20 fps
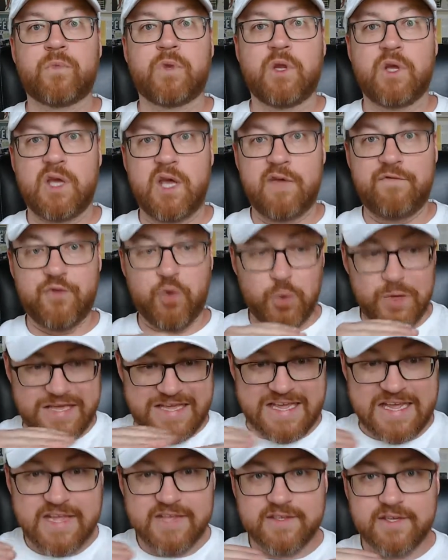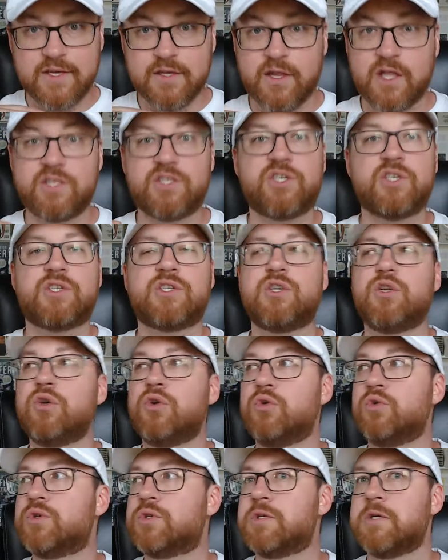if you eat, let's just
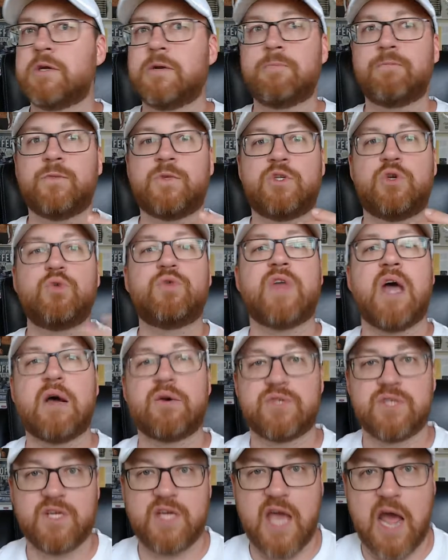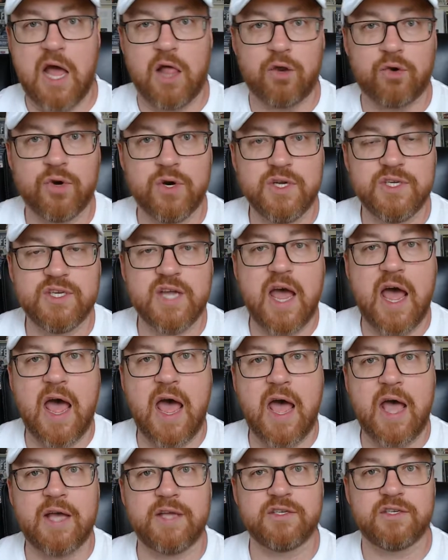use 2,000 calories
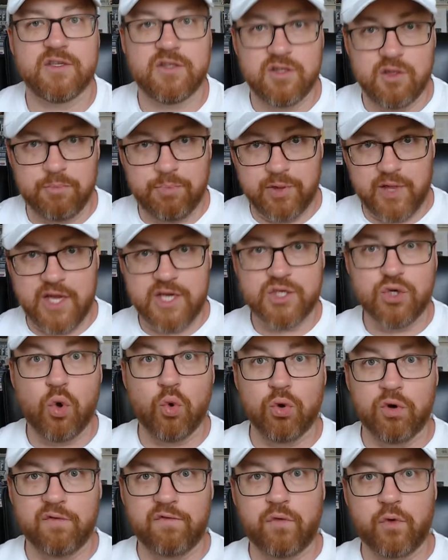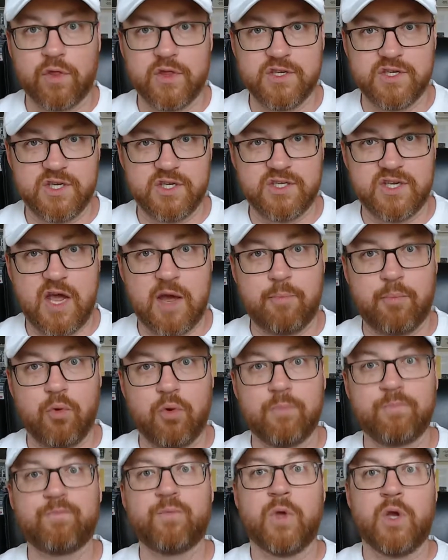as the placeholder for this
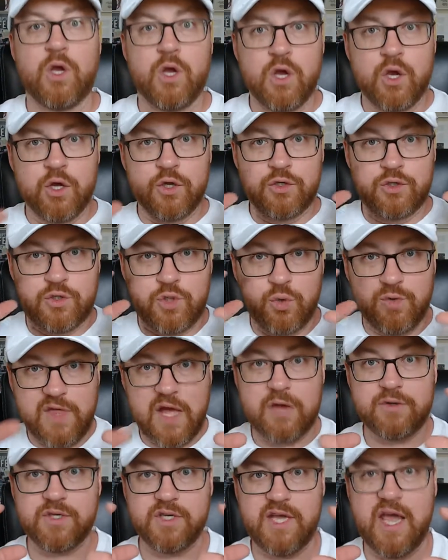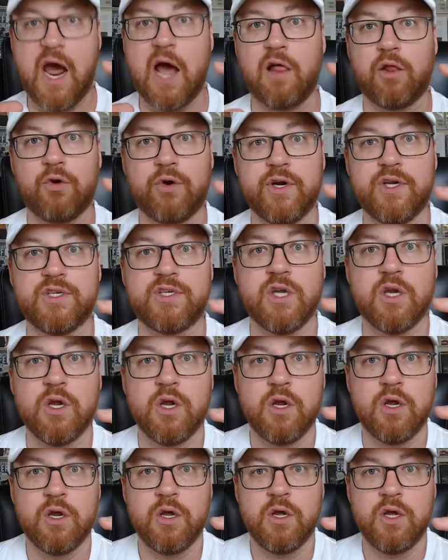example. 2,000 calories
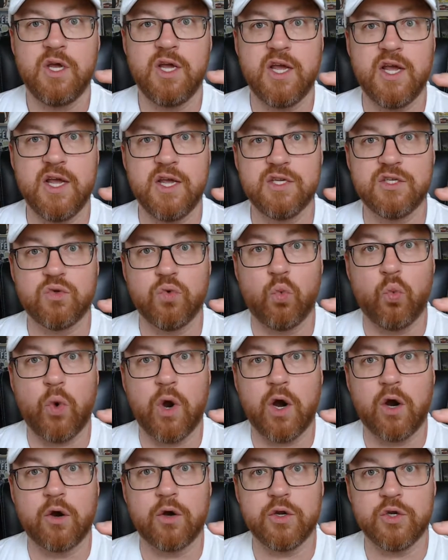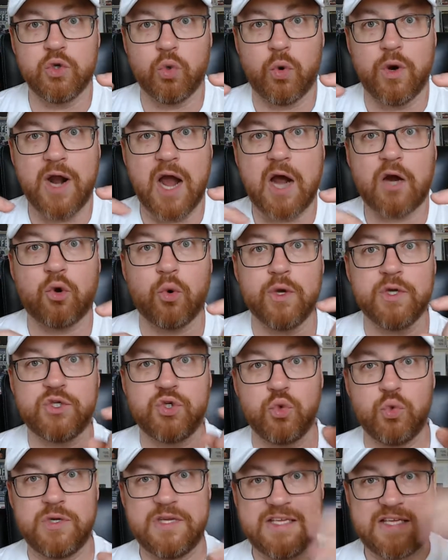is where you're not going
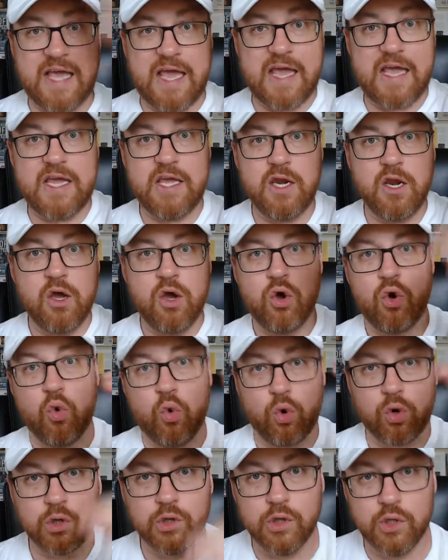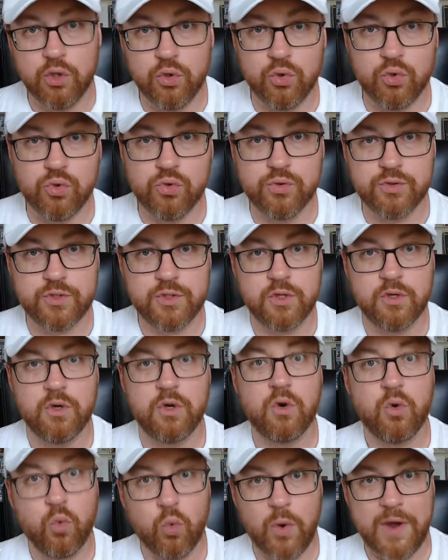to gain or lose
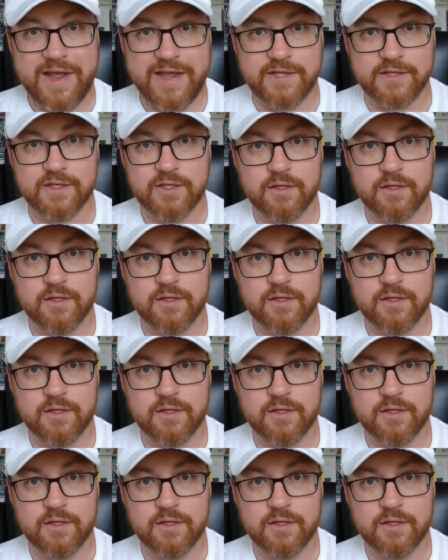weight.